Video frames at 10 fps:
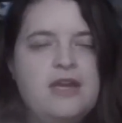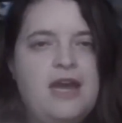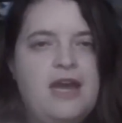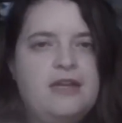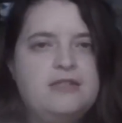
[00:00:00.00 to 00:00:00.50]

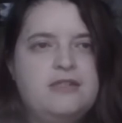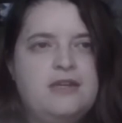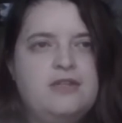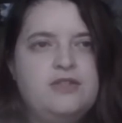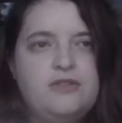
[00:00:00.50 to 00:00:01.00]
and
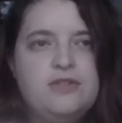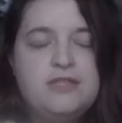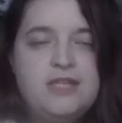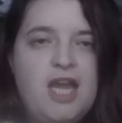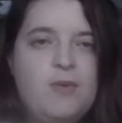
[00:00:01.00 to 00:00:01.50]
to
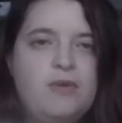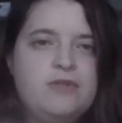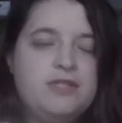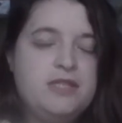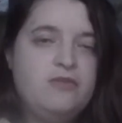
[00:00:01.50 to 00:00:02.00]
this day we
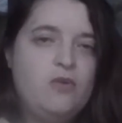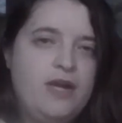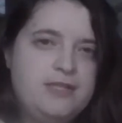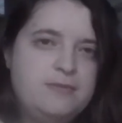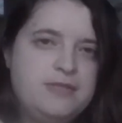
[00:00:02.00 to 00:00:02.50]
receive
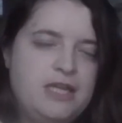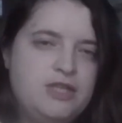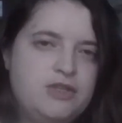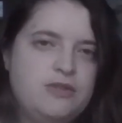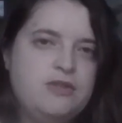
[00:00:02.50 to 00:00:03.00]
quite
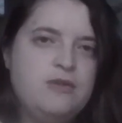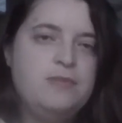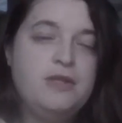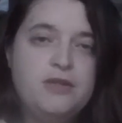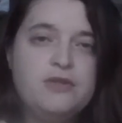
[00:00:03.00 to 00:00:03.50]
substantial
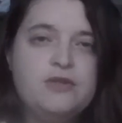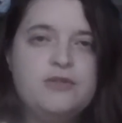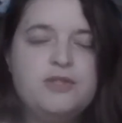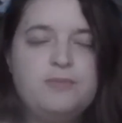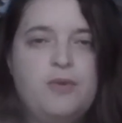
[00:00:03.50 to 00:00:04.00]

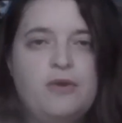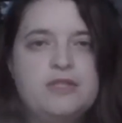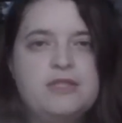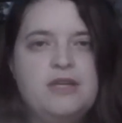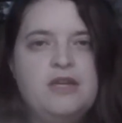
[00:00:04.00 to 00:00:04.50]
political support